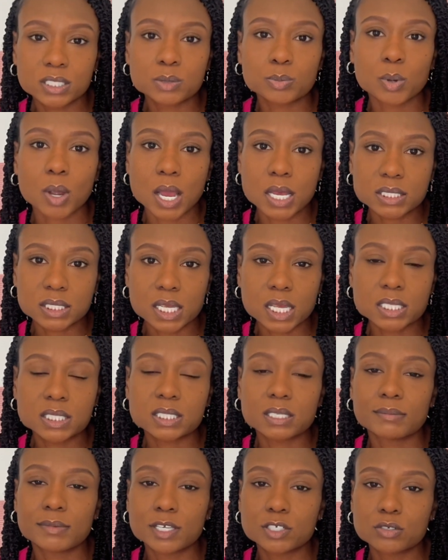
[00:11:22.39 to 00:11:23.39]
process to
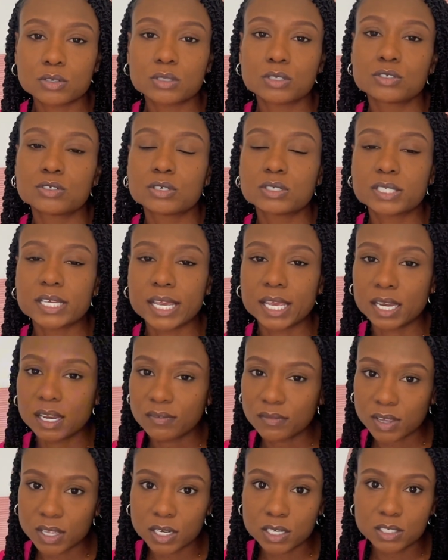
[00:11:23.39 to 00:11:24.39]
make sure that you're taking
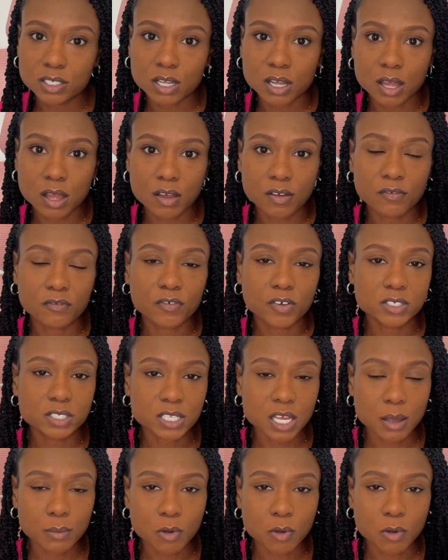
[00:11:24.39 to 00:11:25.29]
advantage of first-time